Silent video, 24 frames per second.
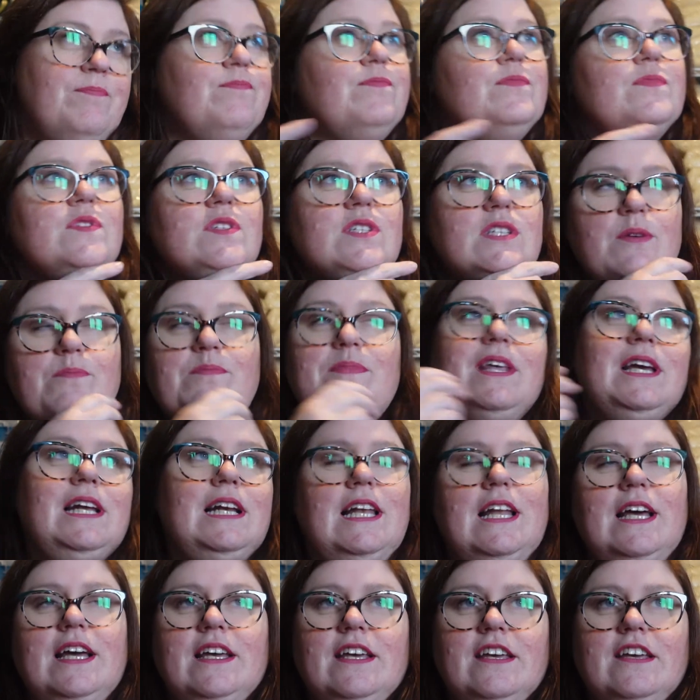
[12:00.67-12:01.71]
something
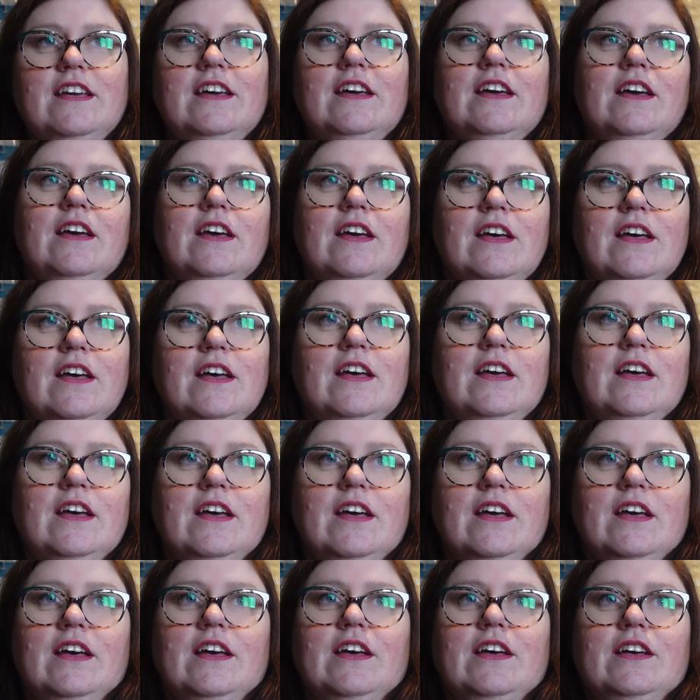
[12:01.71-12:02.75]
like
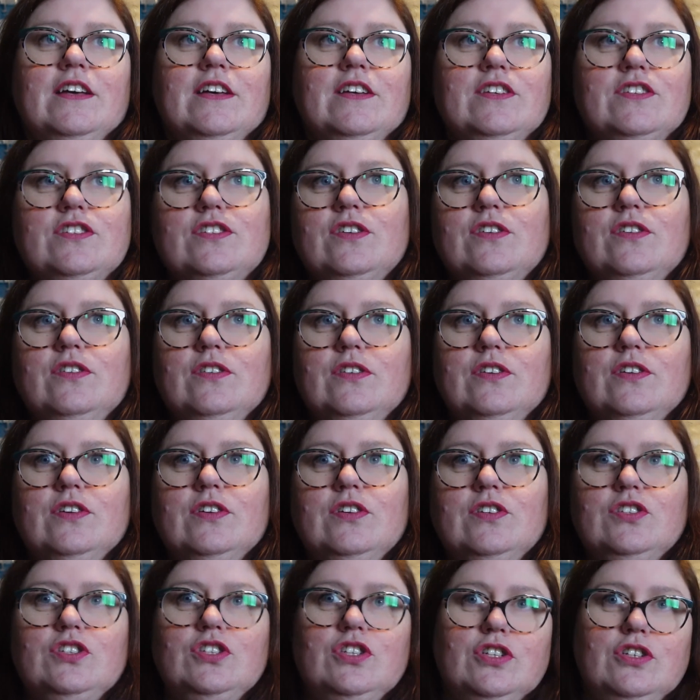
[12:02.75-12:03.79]
sock,
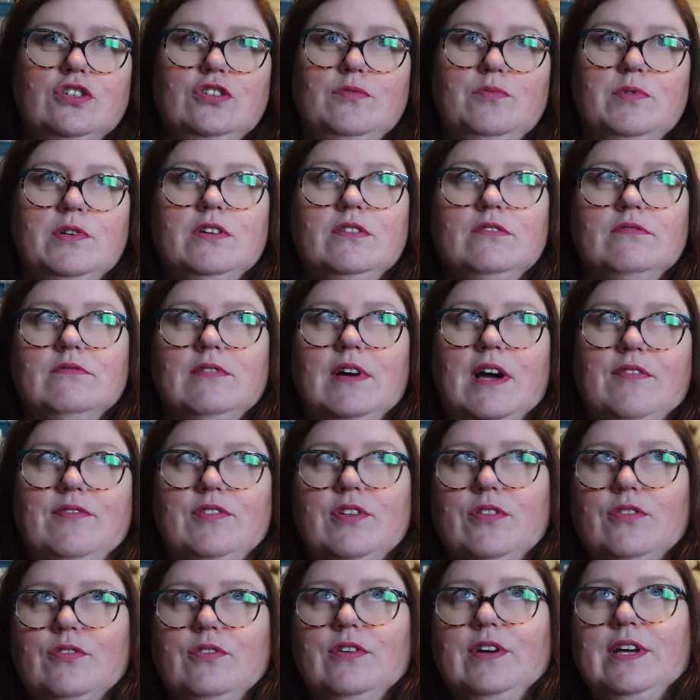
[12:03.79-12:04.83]
tube,
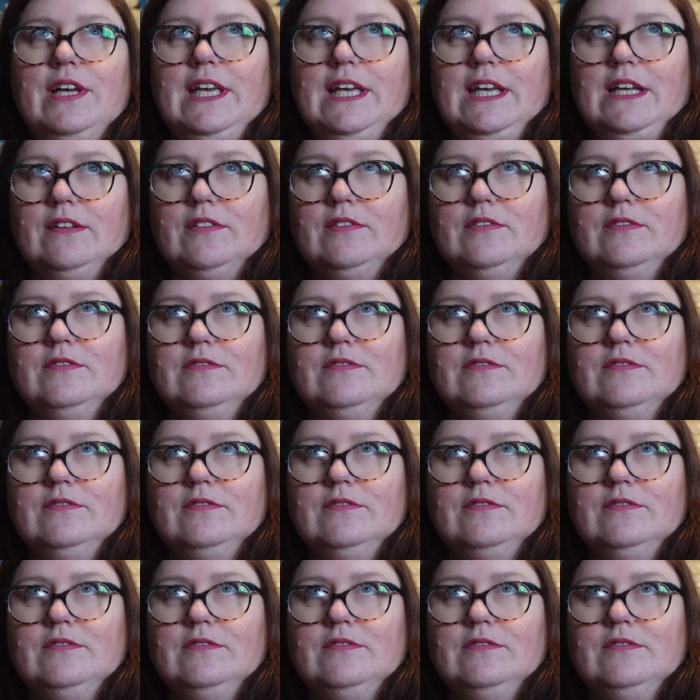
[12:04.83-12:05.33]
afterthought, heel.